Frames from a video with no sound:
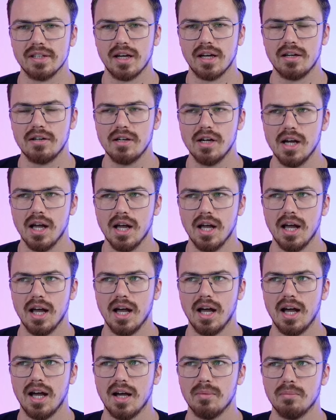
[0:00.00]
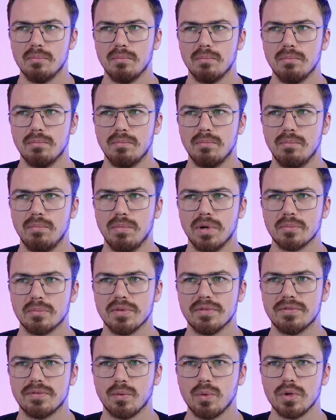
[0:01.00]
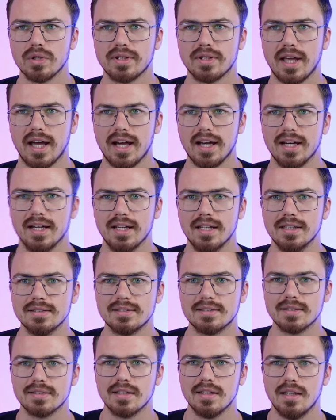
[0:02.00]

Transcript: are. But before that,